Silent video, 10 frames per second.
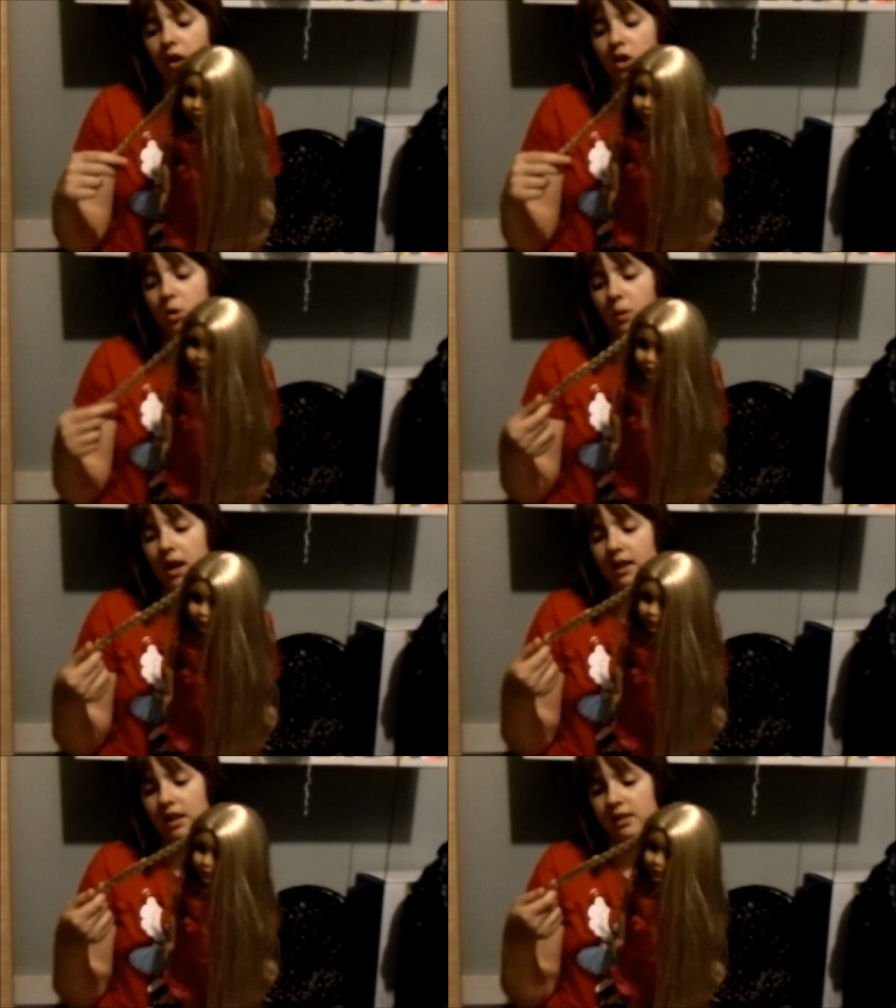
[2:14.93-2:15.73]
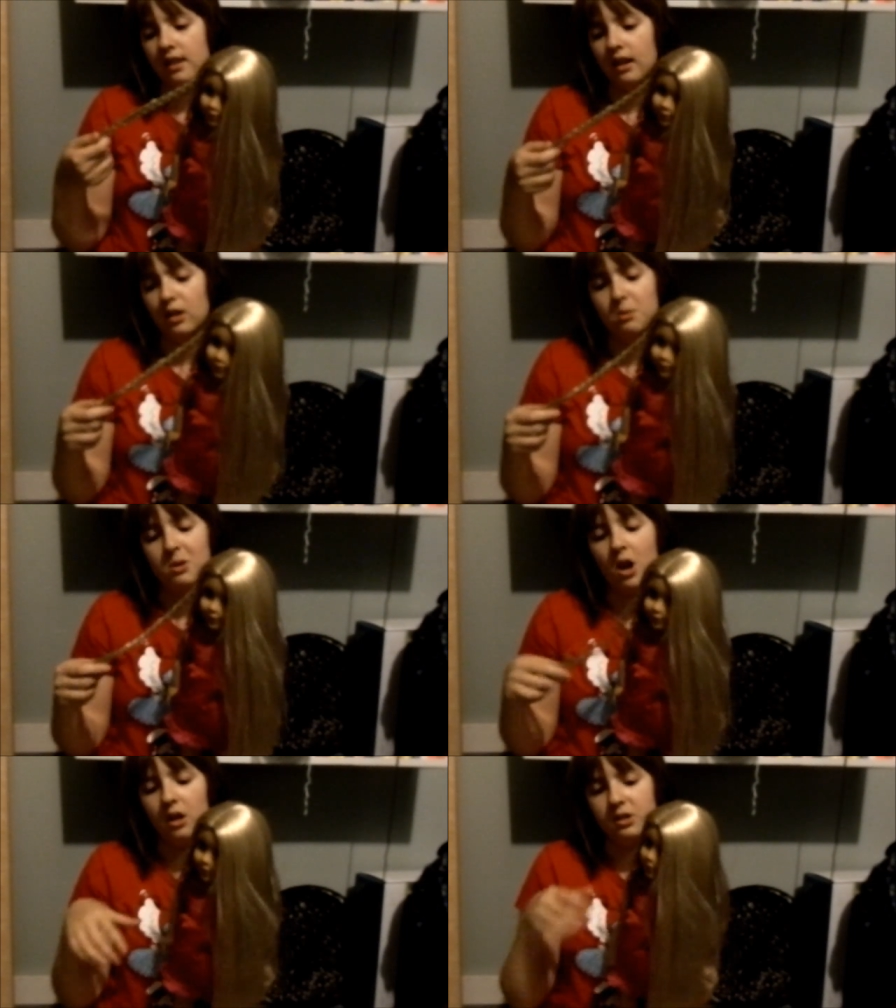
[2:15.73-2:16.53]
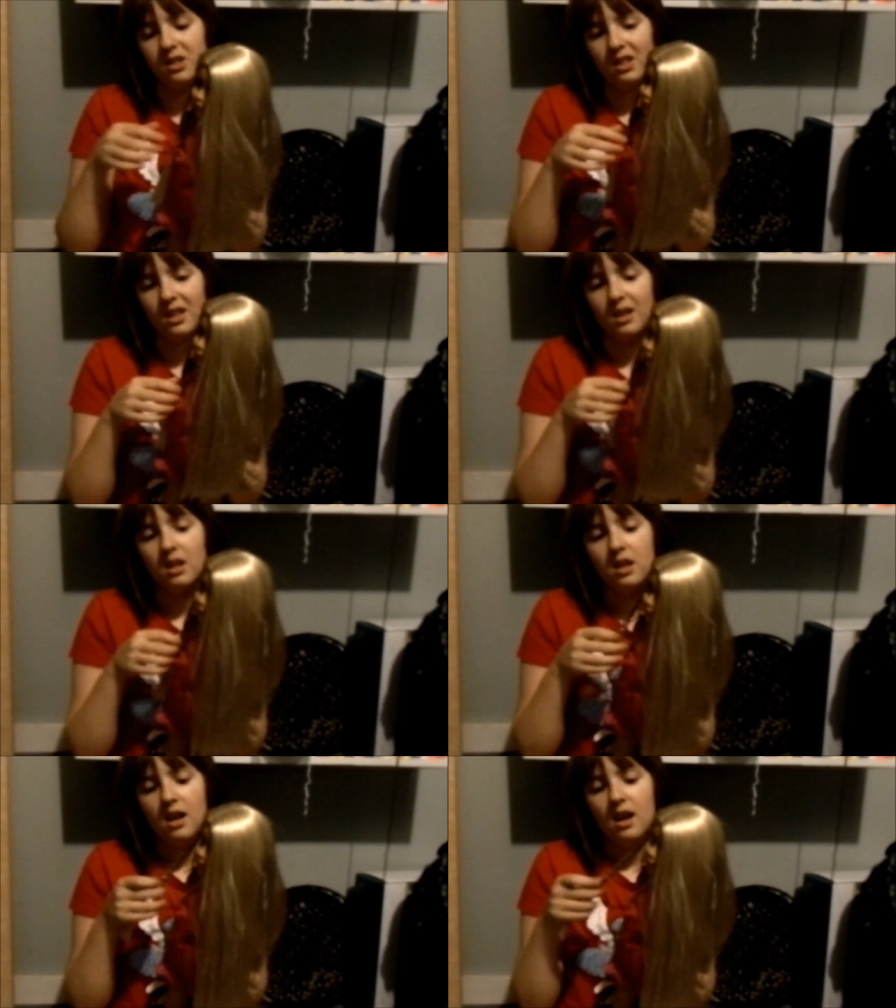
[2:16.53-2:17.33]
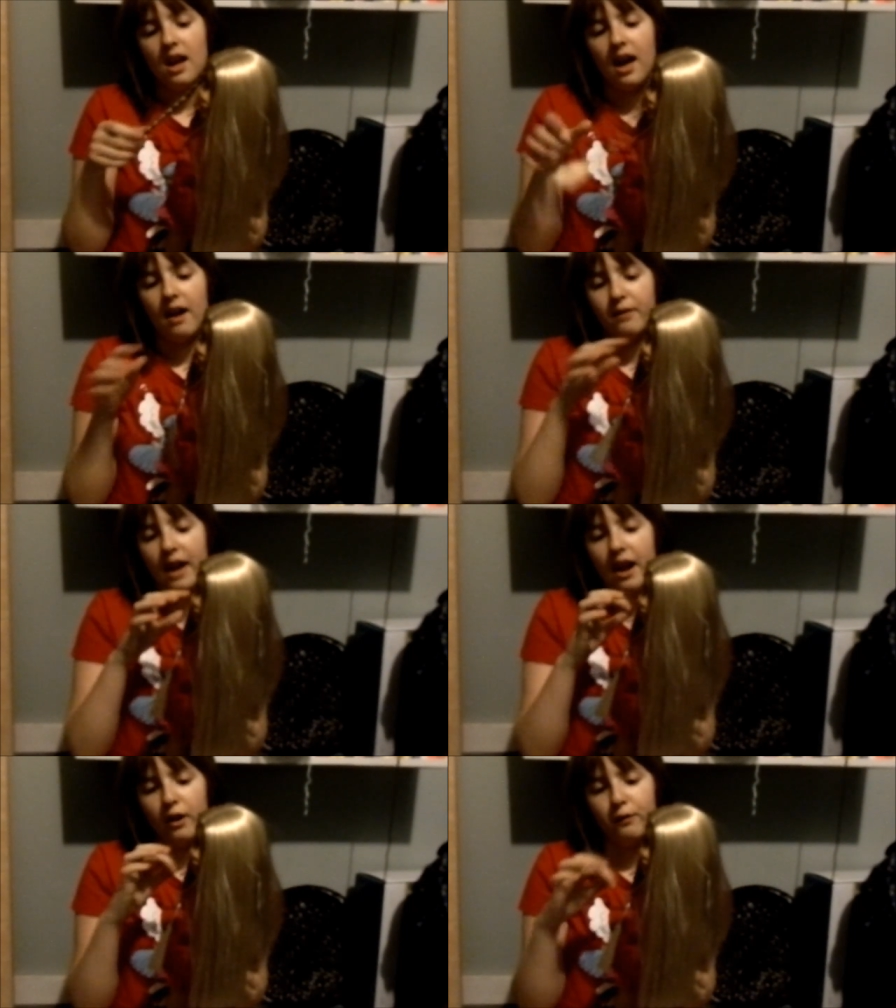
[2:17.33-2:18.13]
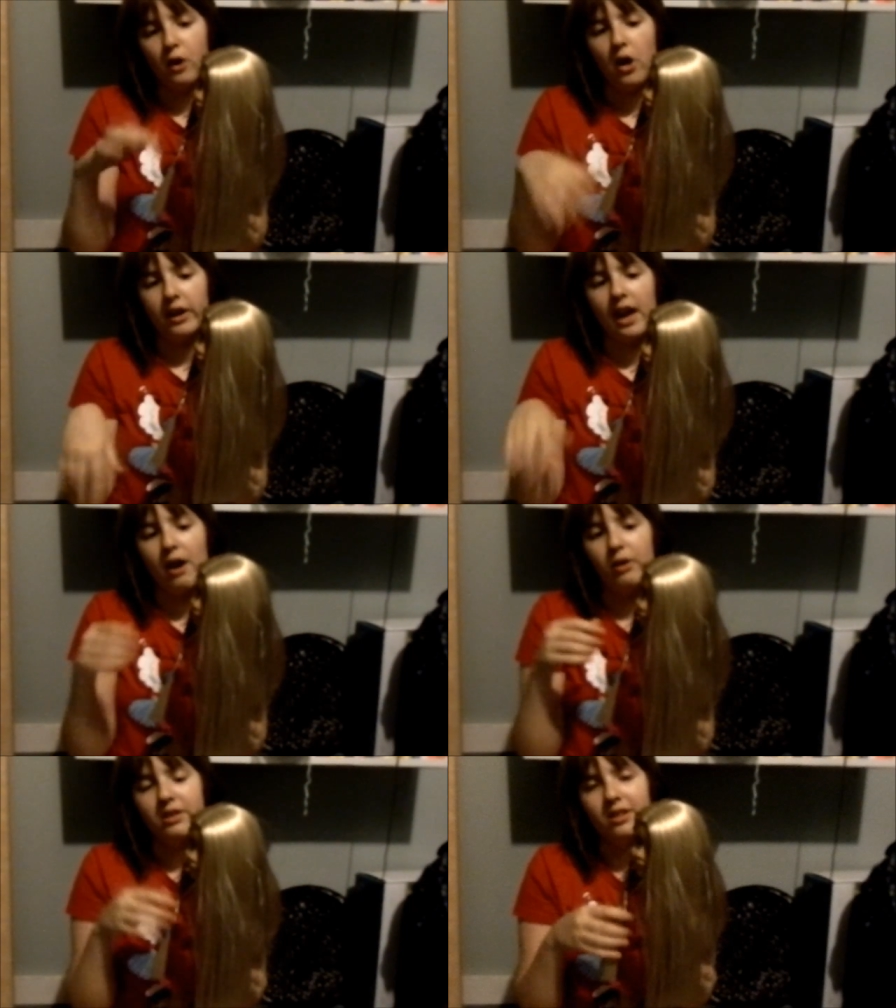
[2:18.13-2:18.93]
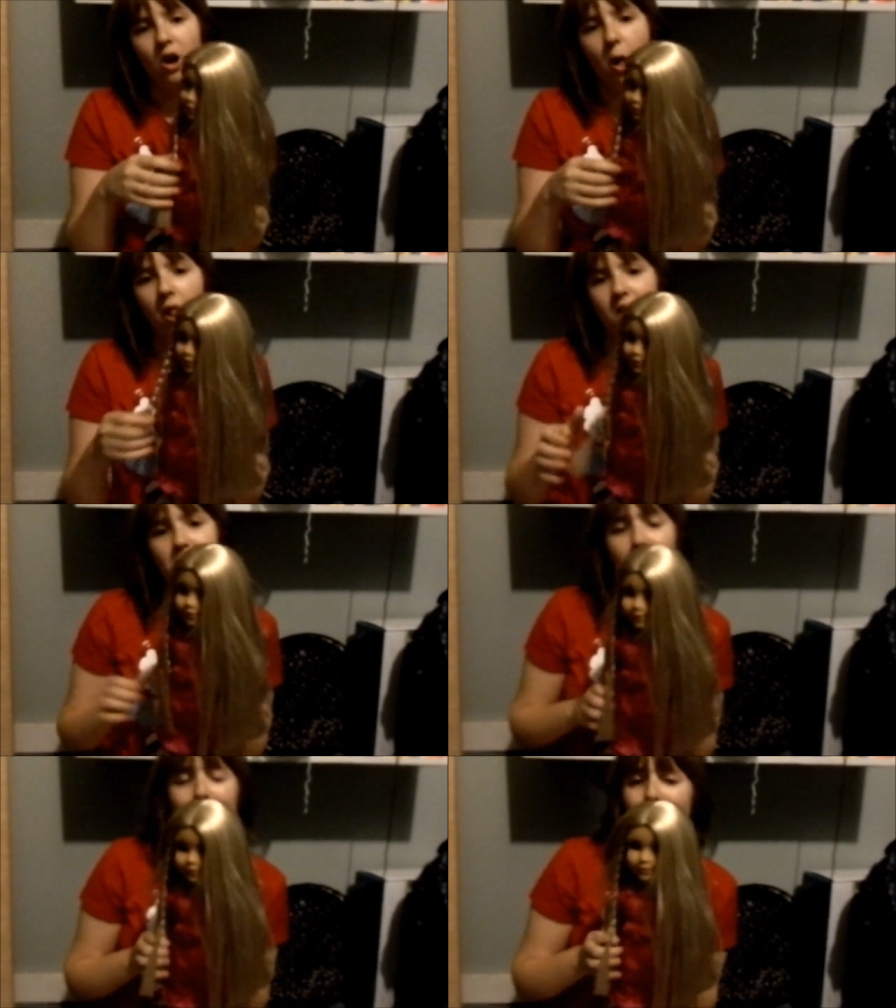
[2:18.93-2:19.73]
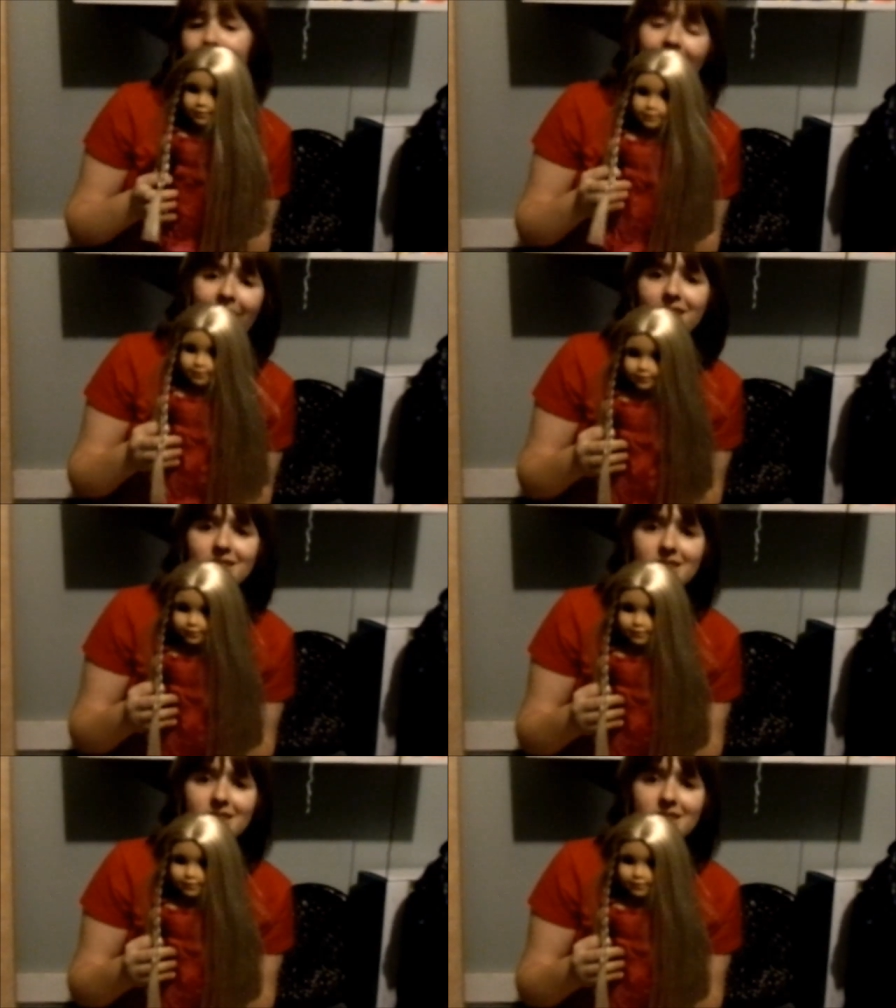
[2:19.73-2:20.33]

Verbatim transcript: her new wig that's not going to constantly have hair falling out and all of that.